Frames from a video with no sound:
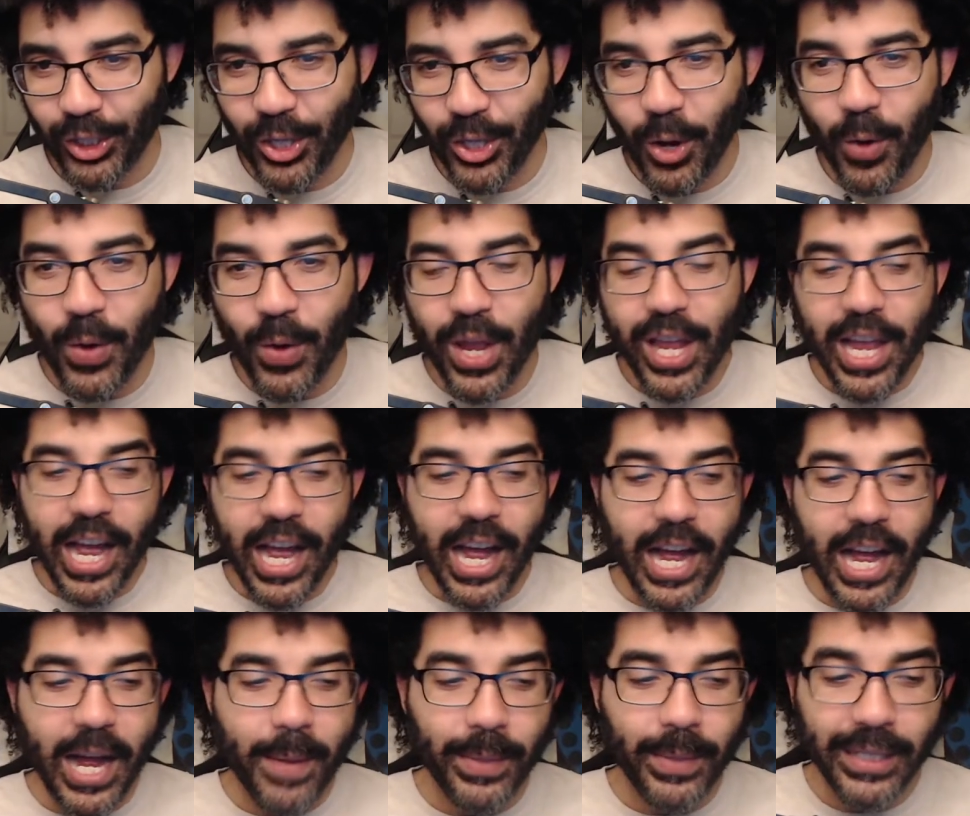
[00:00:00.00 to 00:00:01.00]
So
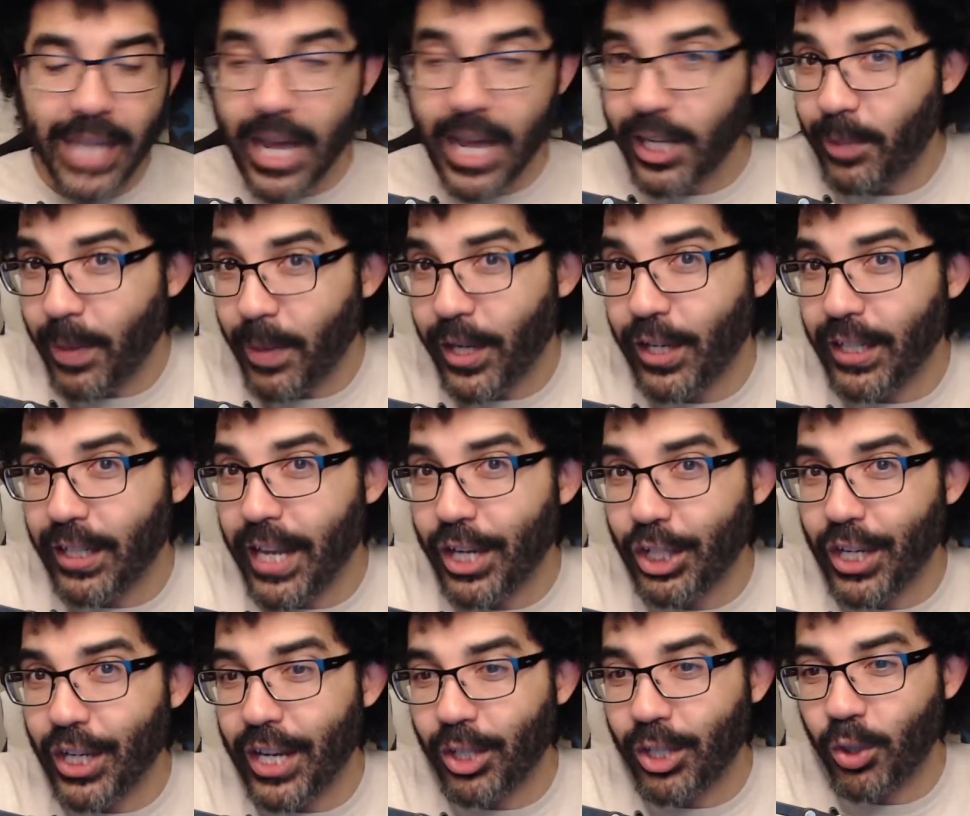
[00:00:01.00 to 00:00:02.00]
a lot of
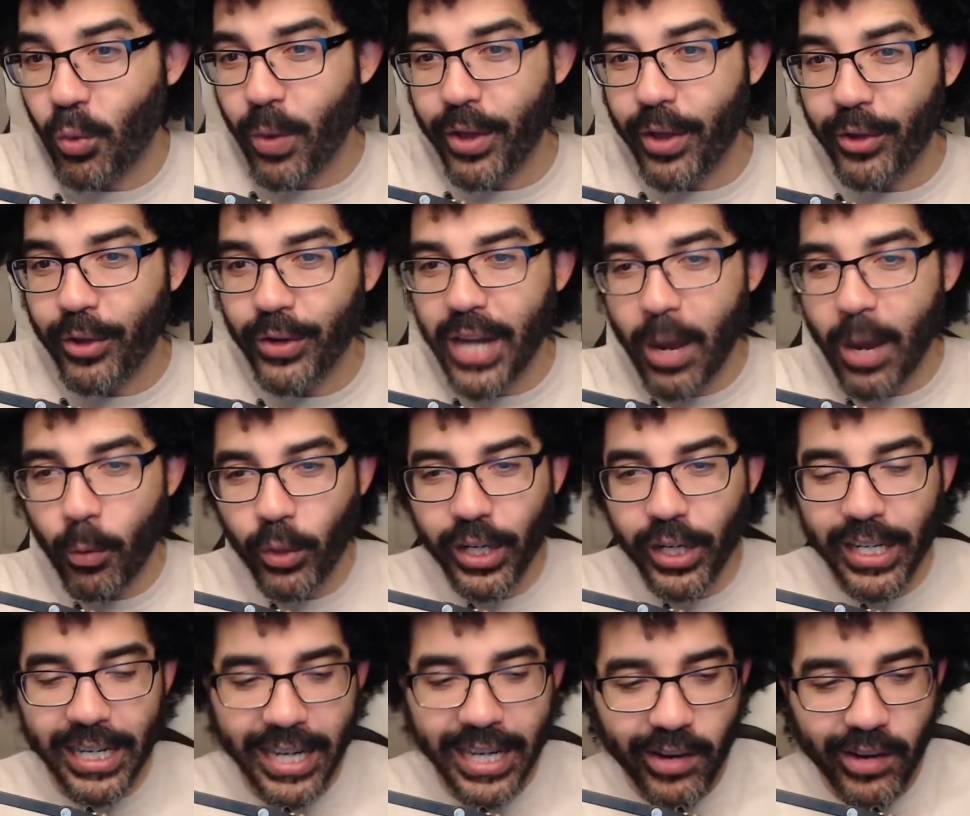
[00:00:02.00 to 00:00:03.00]
speculation as to whether or not we're
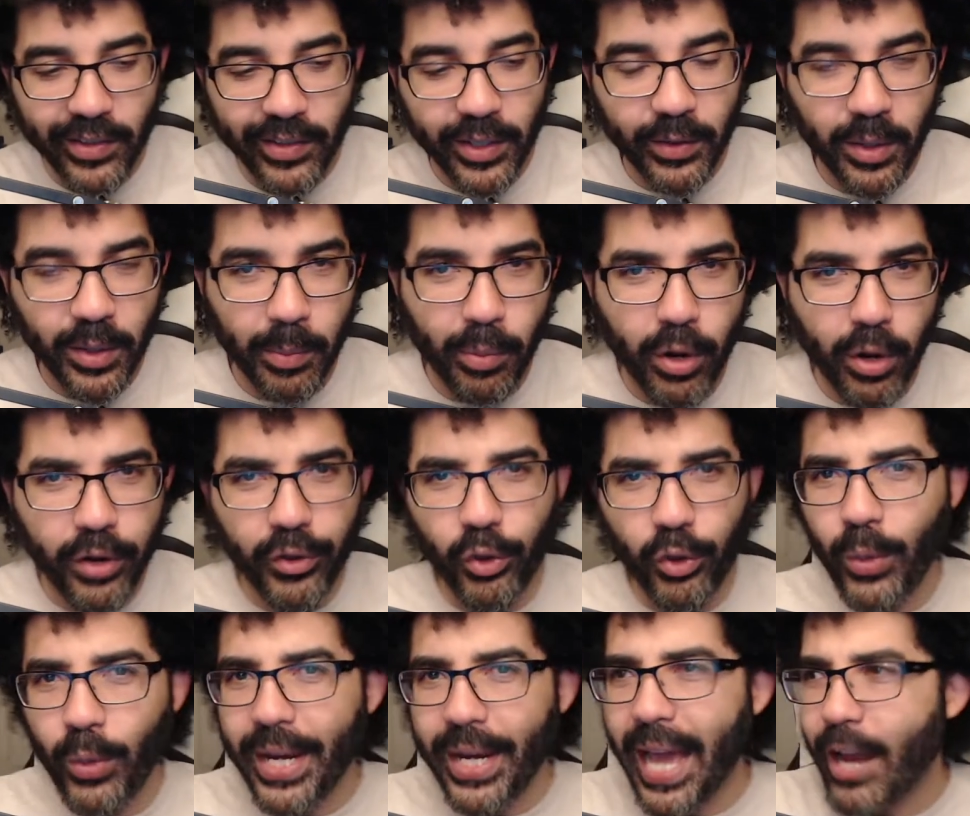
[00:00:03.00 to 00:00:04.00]
going to get ourselves a part
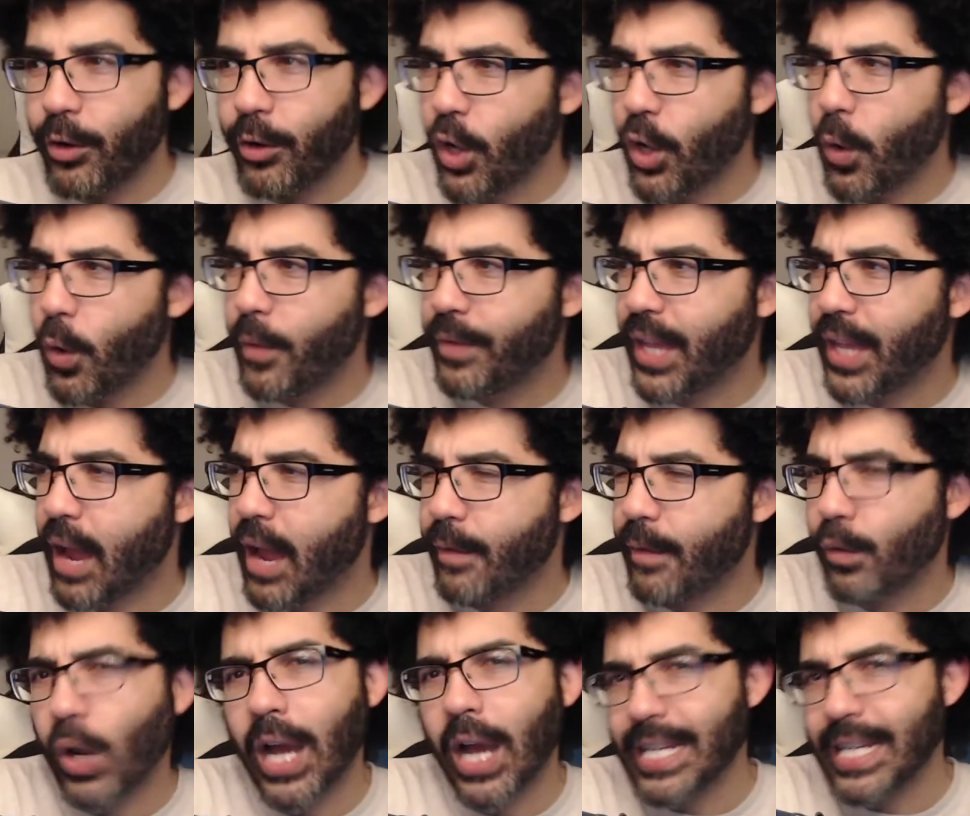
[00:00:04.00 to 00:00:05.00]
three. I don't know if they
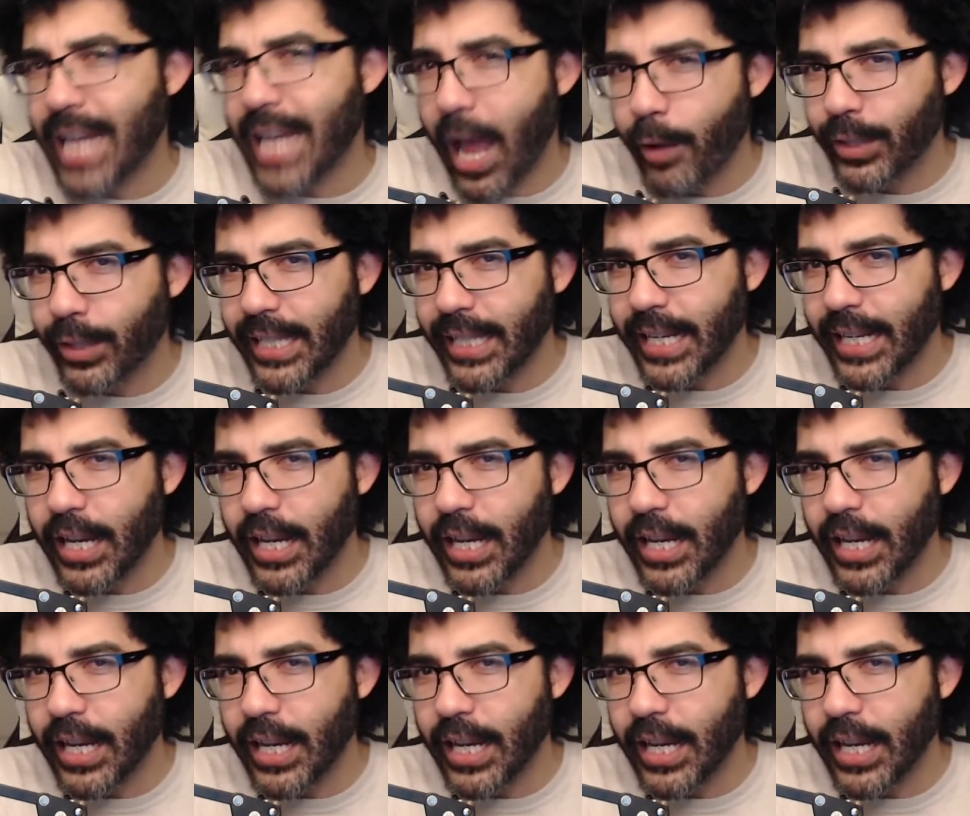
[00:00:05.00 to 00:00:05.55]
ever announced it